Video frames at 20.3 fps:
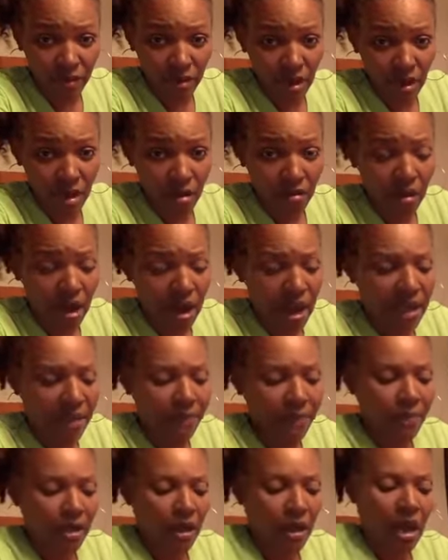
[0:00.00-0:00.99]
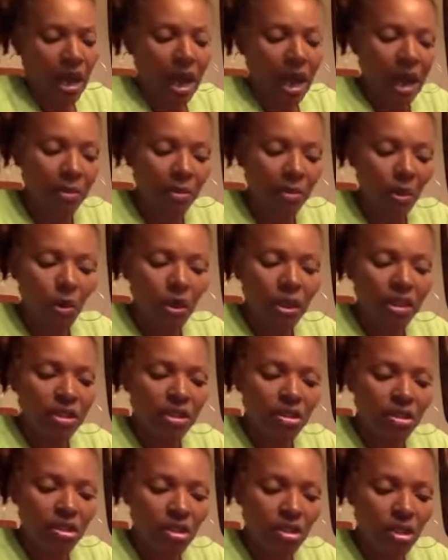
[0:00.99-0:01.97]
All right, I'm going
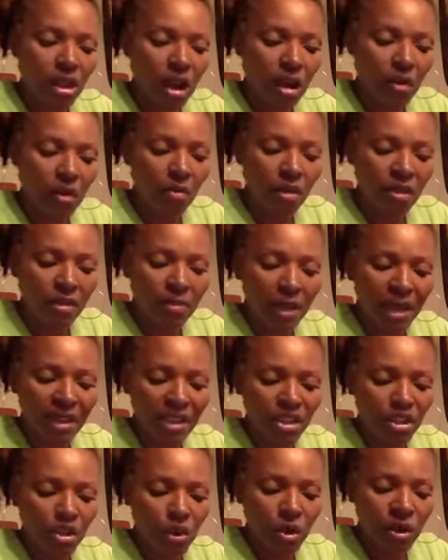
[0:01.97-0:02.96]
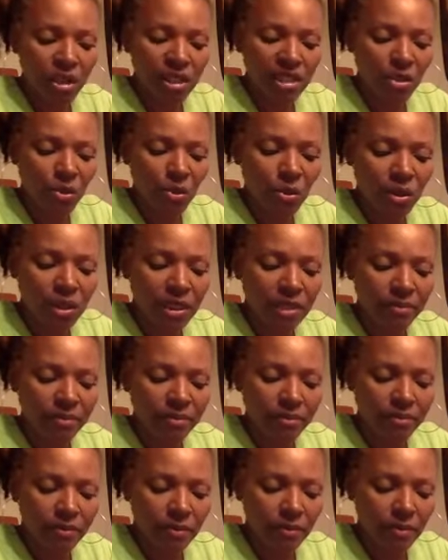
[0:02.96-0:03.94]
to start with my shortest one
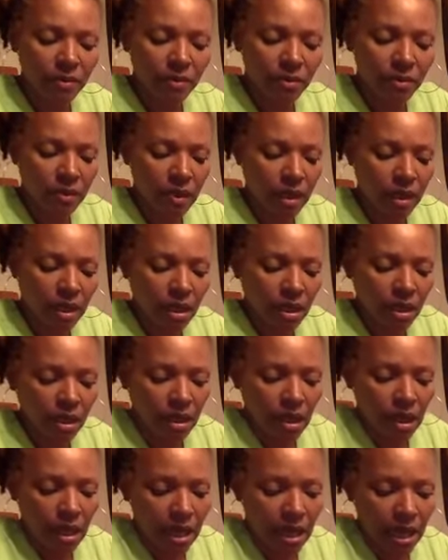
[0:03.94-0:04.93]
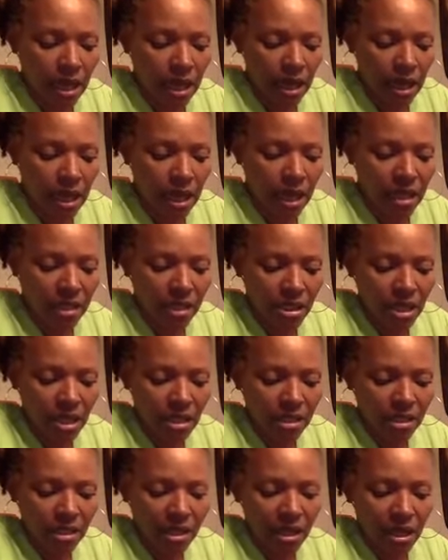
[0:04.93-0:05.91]
and I
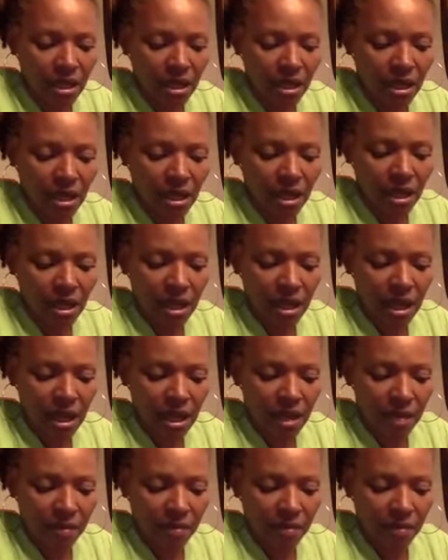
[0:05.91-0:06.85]
just cut.